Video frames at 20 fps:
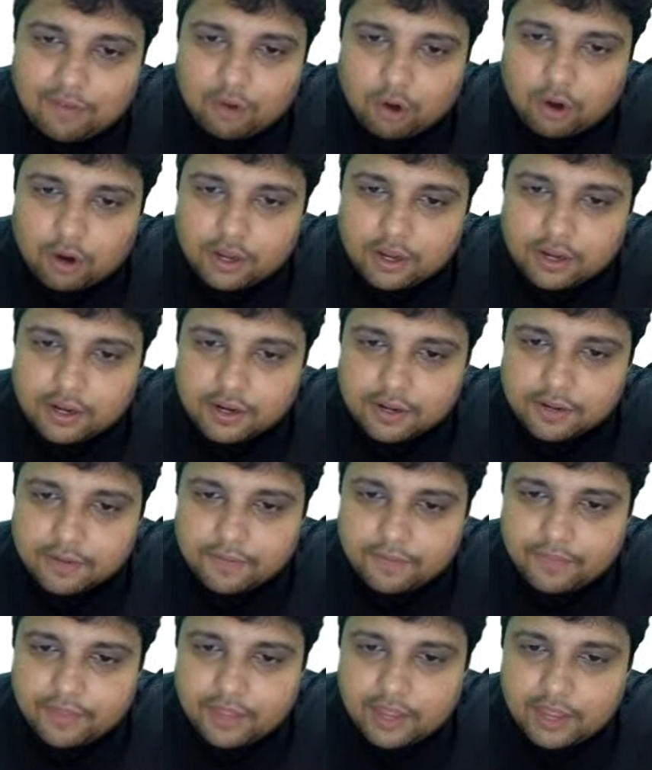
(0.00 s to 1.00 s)
ordered,
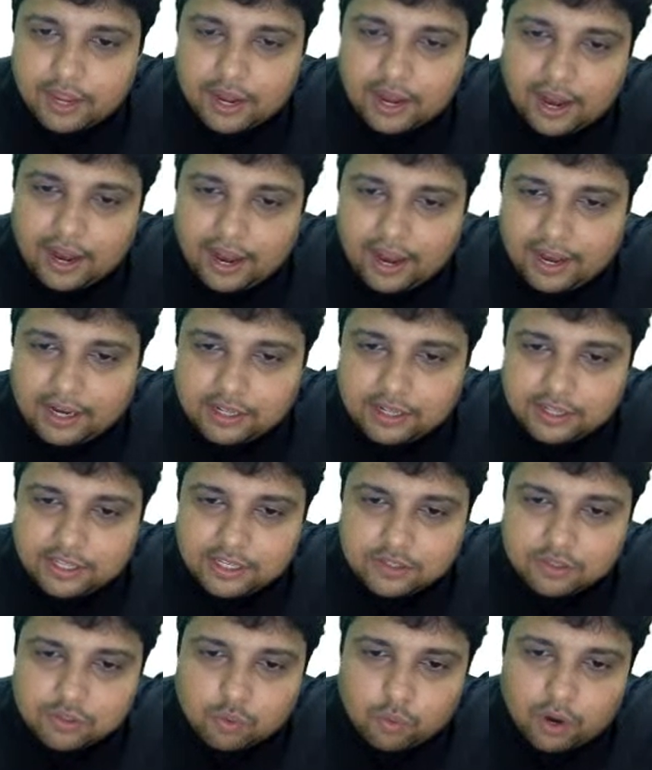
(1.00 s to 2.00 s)
and
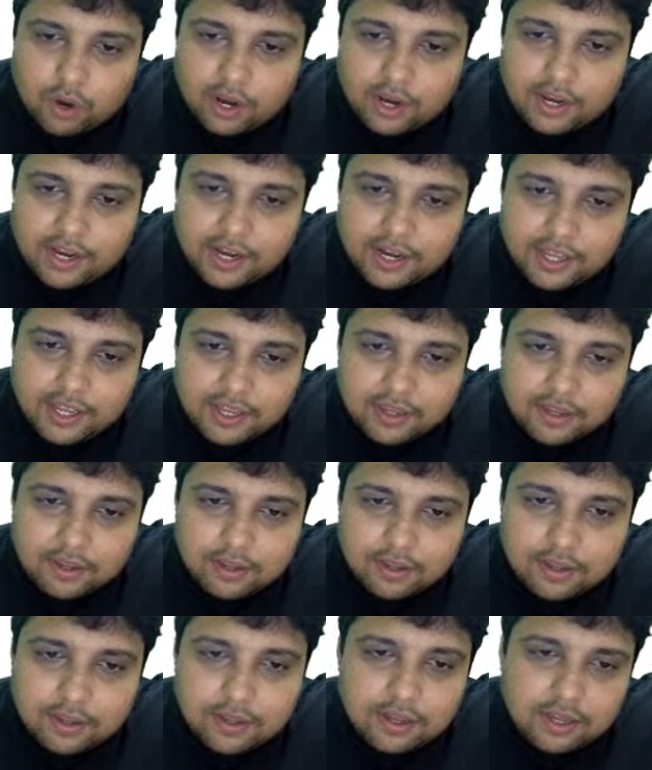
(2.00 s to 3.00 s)
this quantity
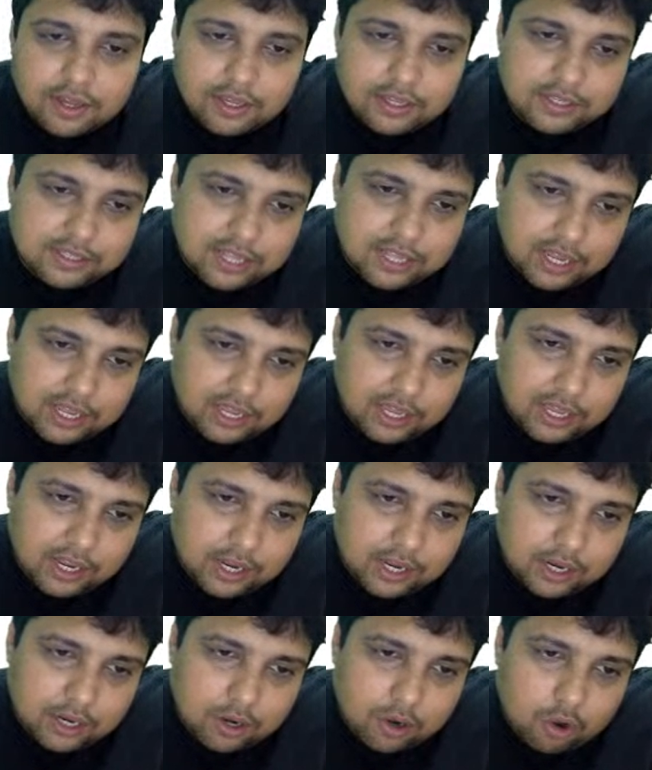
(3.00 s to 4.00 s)
is the
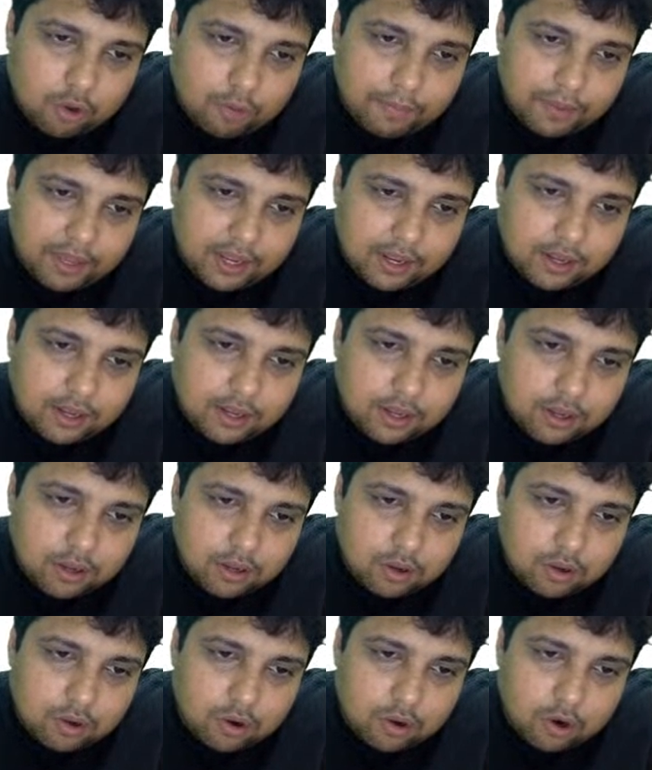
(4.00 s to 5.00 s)
economic
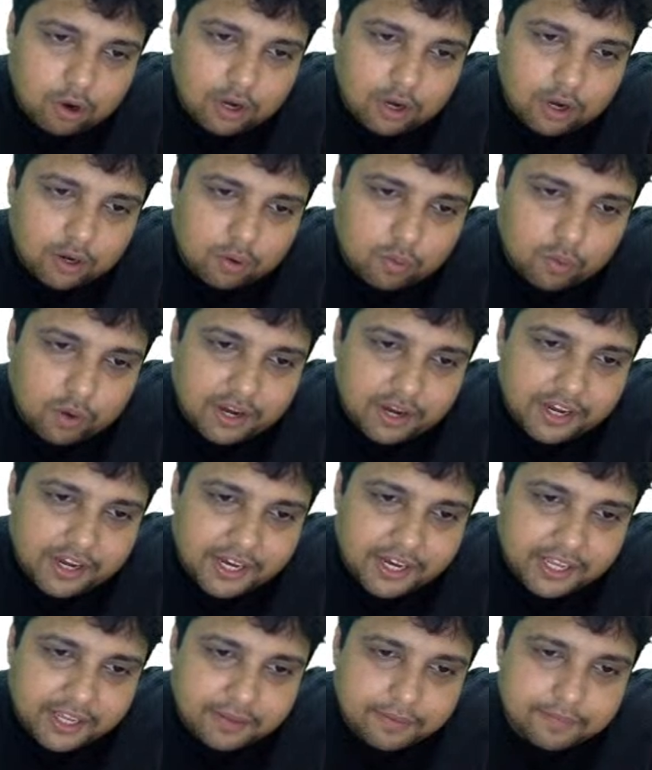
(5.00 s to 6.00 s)
order
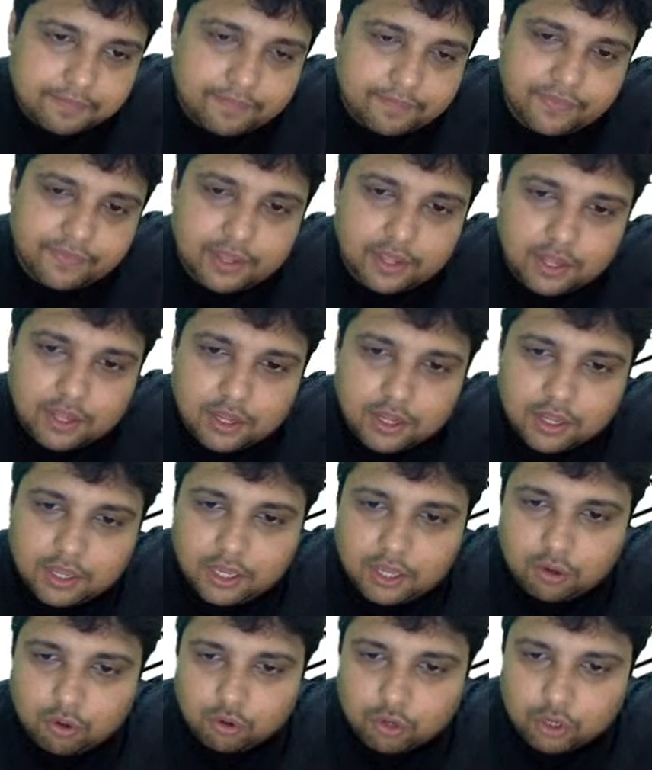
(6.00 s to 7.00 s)
quantity,
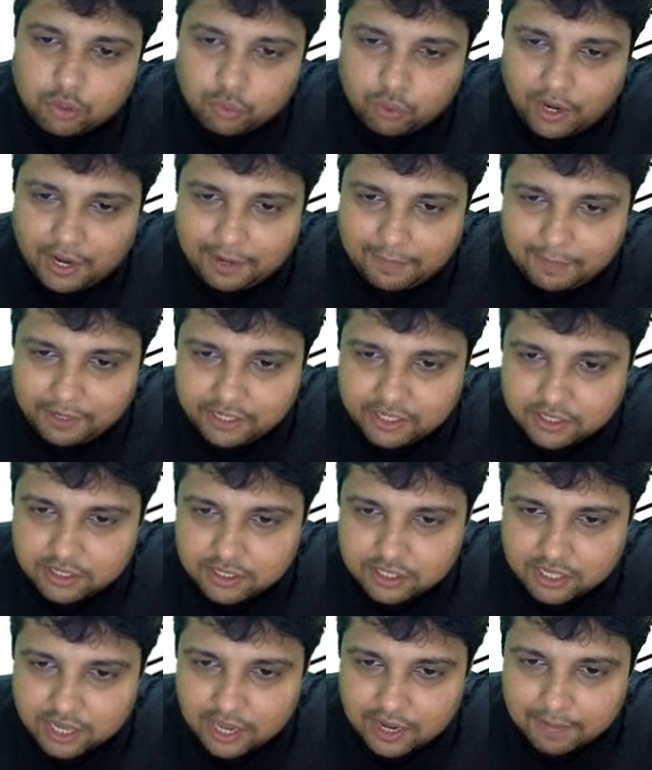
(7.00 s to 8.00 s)
EOQ. Let me just
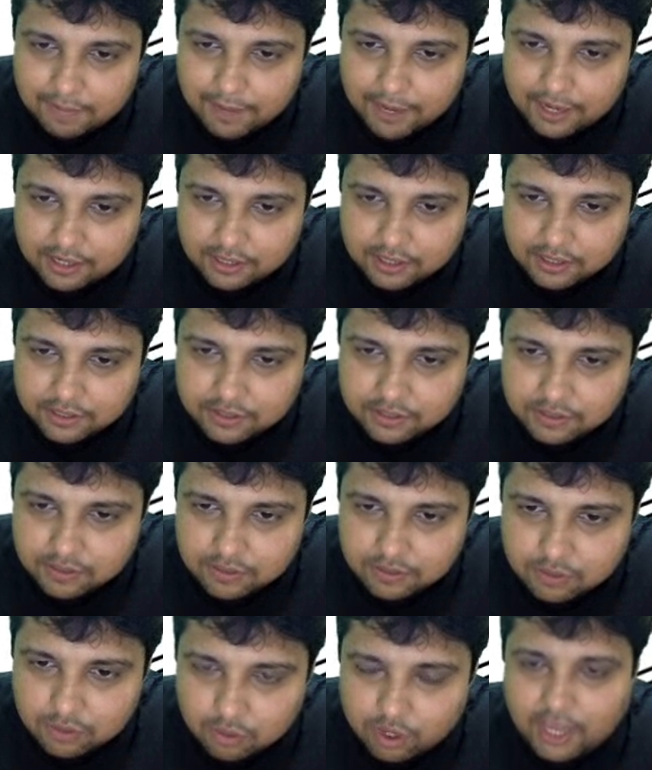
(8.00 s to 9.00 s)
star mark this.
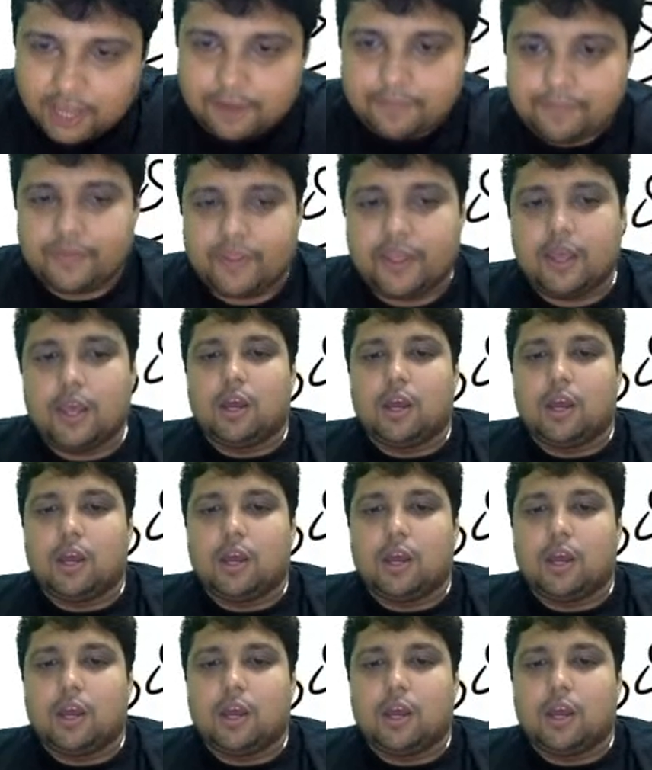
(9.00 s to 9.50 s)
Okay,